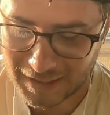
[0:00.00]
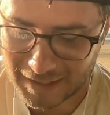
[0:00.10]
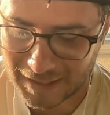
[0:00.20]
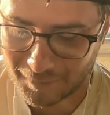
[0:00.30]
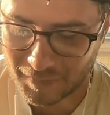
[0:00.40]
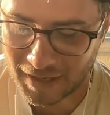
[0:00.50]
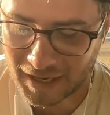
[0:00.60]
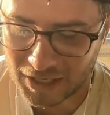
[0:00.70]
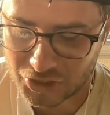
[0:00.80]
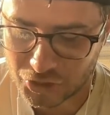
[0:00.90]
and I'm
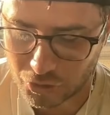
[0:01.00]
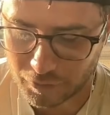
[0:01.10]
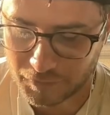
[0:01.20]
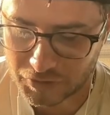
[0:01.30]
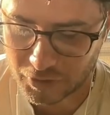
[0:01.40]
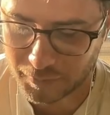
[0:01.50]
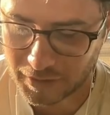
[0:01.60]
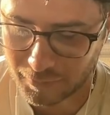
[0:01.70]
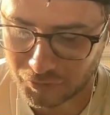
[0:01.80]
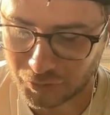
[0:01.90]
not sure if he's going to
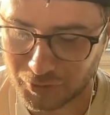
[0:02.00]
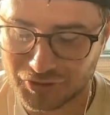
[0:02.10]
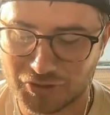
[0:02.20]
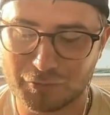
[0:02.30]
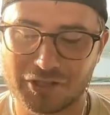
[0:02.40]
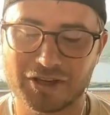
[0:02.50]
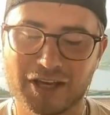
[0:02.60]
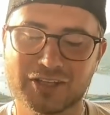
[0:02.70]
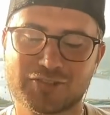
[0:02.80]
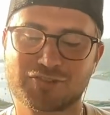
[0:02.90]
be able to. But this is going to be a
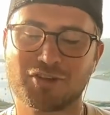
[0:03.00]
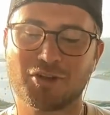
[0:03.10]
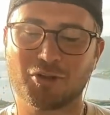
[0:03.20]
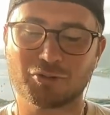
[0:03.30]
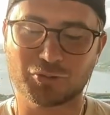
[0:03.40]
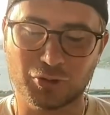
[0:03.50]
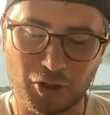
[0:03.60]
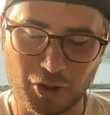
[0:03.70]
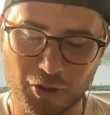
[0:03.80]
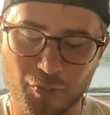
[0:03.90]
nice
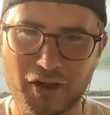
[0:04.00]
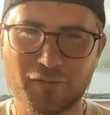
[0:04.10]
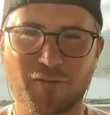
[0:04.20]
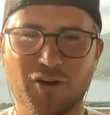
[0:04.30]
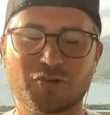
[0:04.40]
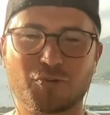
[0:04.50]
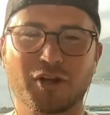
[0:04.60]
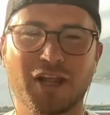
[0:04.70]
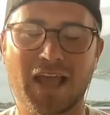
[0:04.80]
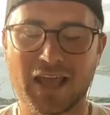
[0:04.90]
long wait for us.
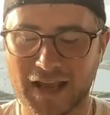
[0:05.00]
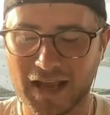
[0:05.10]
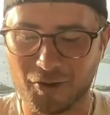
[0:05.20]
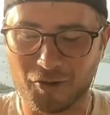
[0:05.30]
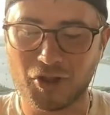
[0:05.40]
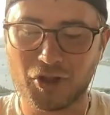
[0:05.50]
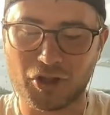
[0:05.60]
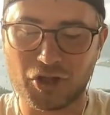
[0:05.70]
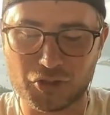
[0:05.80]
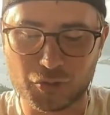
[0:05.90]
We're going to hang out
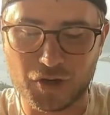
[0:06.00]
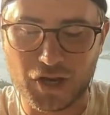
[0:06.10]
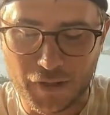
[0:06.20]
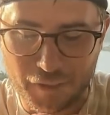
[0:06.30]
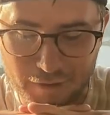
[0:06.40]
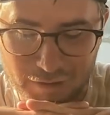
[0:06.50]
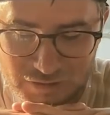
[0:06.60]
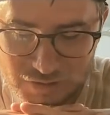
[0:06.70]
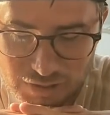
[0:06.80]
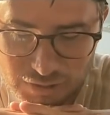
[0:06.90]
and do nothing.
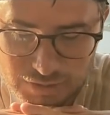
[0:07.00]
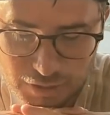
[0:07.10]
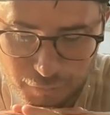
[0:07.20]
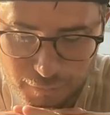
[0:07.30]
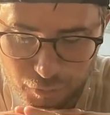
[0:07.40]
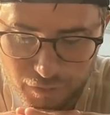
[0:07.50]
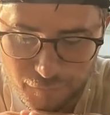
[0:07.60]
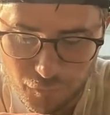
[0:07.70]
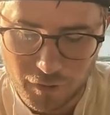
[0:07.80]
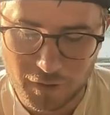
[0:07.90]
Let's see. He's got
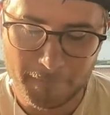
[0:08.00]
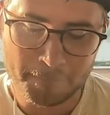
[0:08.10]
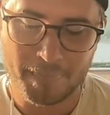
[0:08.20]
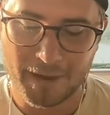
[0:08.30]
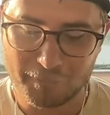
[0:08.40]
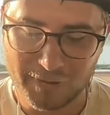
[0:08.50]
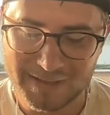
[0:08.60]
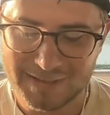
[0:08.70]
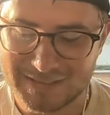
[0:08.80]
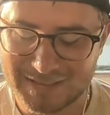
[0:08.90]
3.4. I
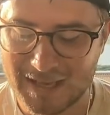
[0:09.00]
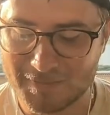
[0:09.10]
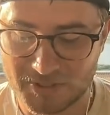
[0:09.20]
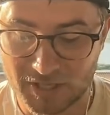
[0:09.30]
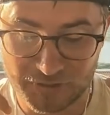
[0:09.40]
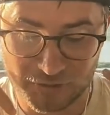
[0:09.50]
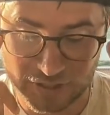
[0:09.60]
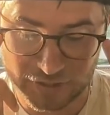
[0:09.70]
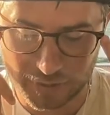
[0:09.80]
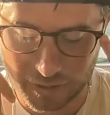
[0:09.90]
played these games
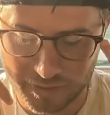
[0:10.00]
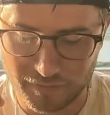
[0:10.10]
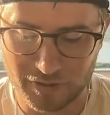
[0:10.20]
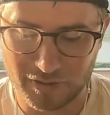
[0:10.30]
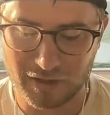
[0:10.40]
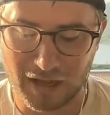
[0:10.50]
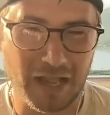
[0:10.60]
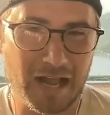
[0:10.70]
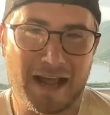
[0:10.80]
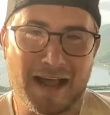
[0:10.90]
yesterday, so I don't even.
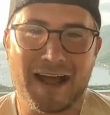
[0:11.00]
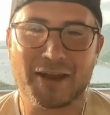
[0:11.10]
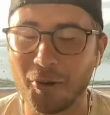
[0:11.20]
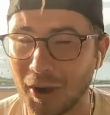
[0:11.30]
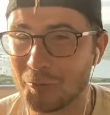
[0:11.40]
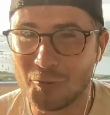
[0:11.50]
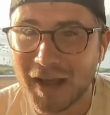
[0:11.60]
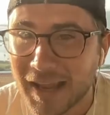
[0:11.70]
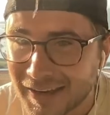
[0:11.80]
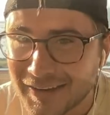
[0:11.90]
I, I know I
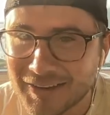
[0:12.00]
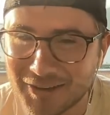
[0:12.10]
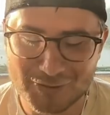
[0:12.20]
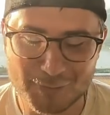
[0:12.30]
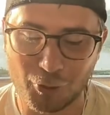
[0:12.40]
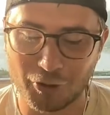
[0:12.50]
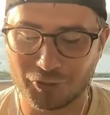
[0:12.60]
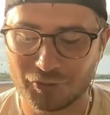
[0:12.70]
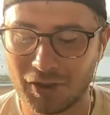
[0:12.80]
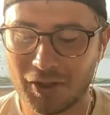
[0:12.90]
win, you know,
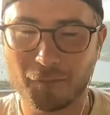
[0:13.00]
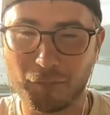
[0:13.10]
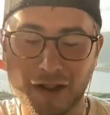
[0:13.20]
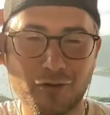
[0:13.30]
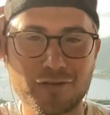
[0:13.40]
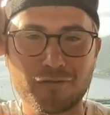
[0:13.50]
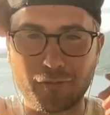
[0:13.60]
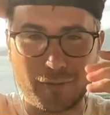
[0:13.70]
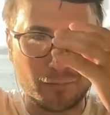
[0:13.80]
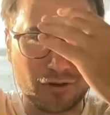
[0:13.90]
spoilers, but I don't even
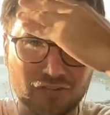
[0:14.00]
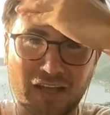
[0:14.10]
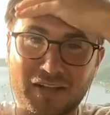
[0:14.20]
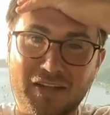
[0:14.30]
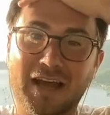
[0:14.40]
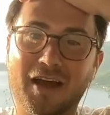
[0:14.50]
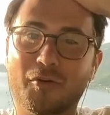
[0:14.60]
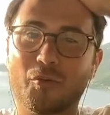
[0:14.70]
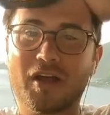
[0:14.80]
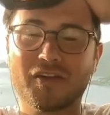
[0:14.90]
remember exactly
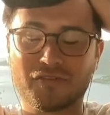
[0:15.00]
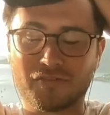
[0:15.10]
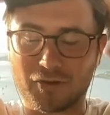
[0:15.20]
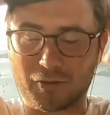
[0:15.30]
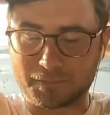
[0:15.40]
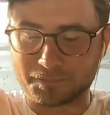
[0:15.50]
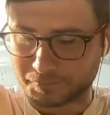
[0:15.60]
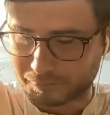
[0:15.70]
how it went. So